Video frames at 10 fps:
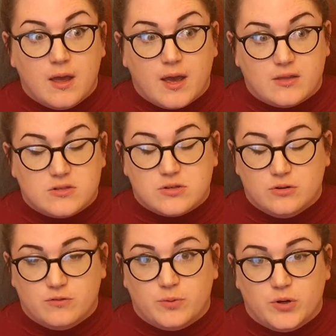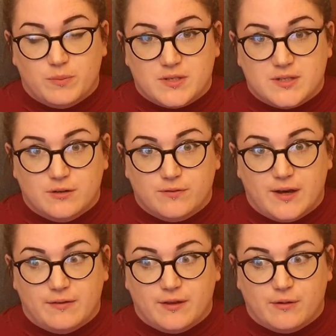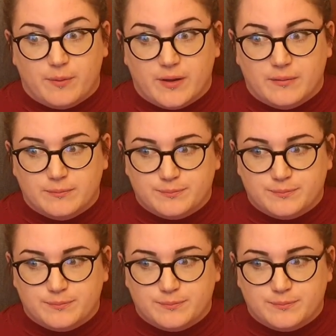and sort of putting myself out there a bit.